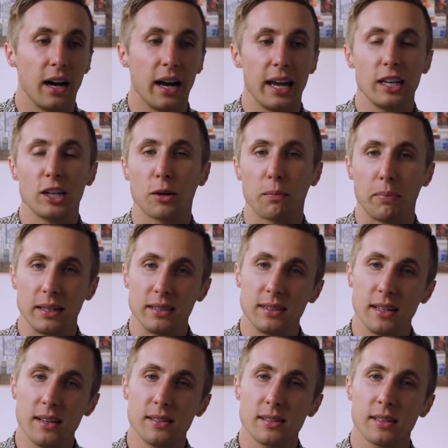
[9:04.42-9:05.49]
in your
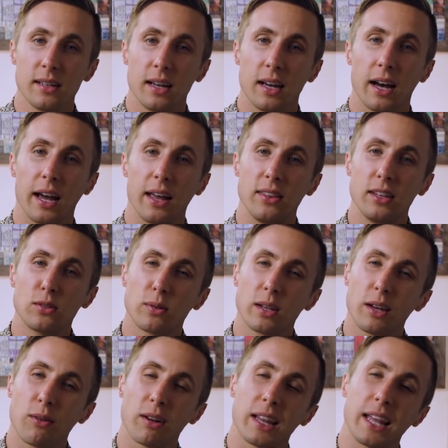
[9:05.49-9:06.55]
business. And this
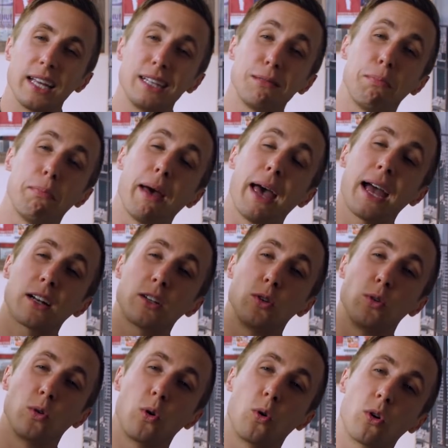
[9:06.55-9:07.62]
really relates back
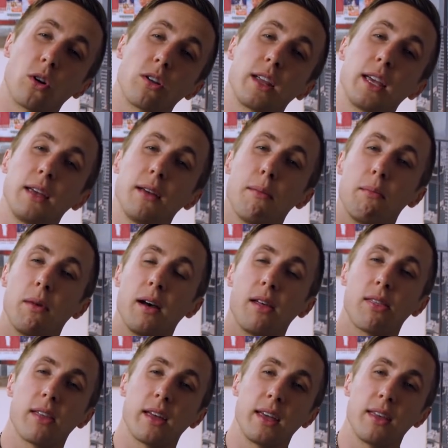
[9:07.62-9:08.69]
to quarterly,
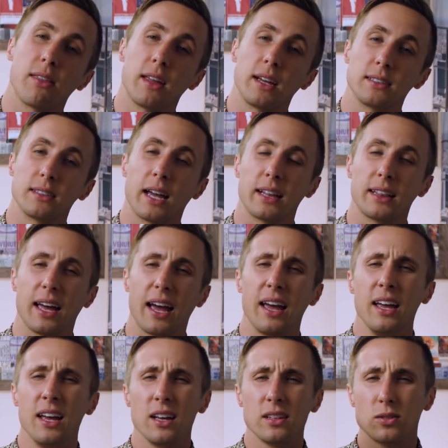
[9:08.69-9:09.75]
monthly, things like that.
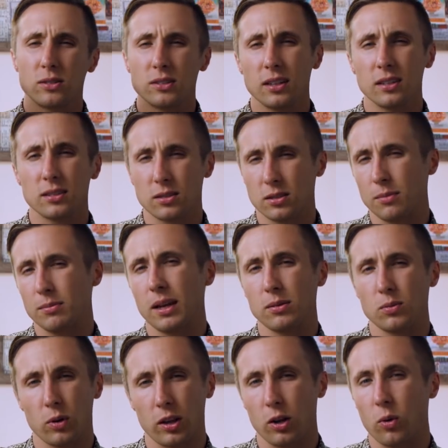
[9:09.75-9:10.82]
So sometimes
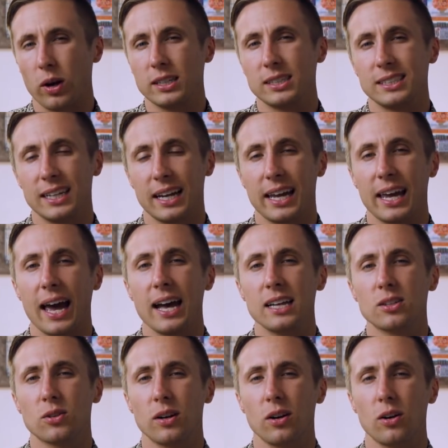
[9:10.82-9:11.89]
one of the questions I get
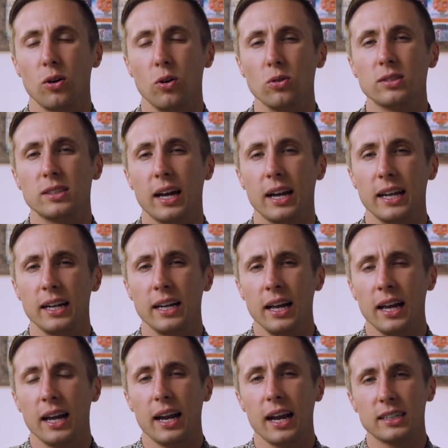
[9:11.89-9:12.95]
asked around goal setting,
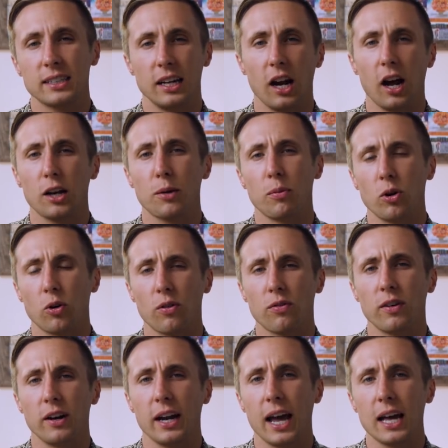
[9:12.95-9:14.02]
and actually an entrepreneur
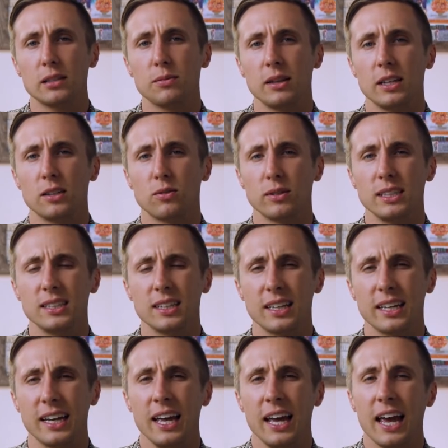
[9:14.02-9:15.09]
friend asked me this
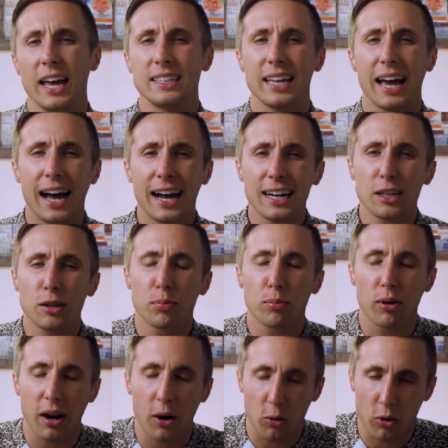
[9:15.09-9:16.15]
recently, is how do you
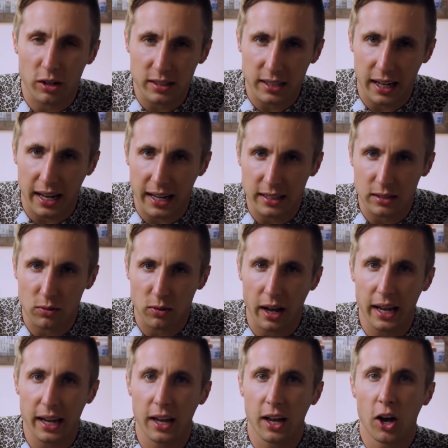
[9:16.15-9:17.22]
prioritize,
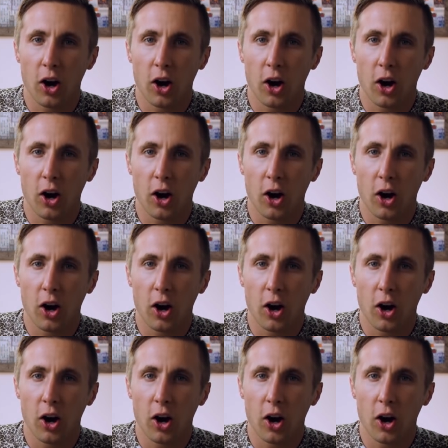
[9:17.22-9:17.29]
right?